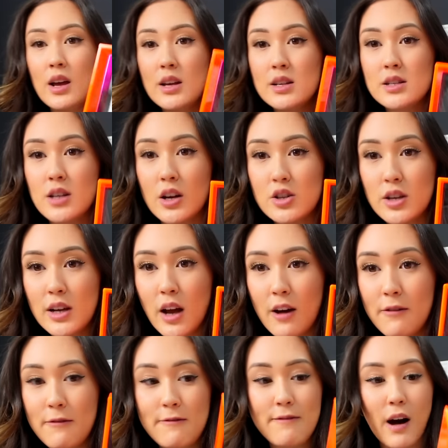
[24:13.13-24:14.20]
Such like a
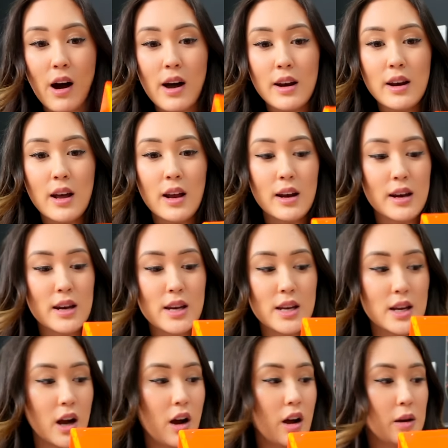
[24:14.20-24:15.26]
fun
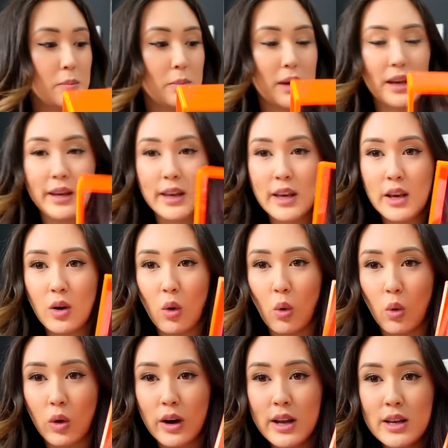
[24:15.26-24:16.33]
neon pinky
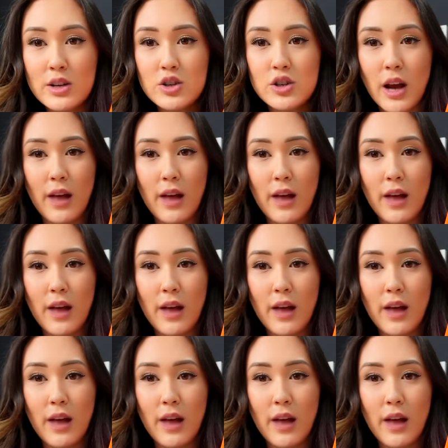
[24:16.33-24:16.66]
orange,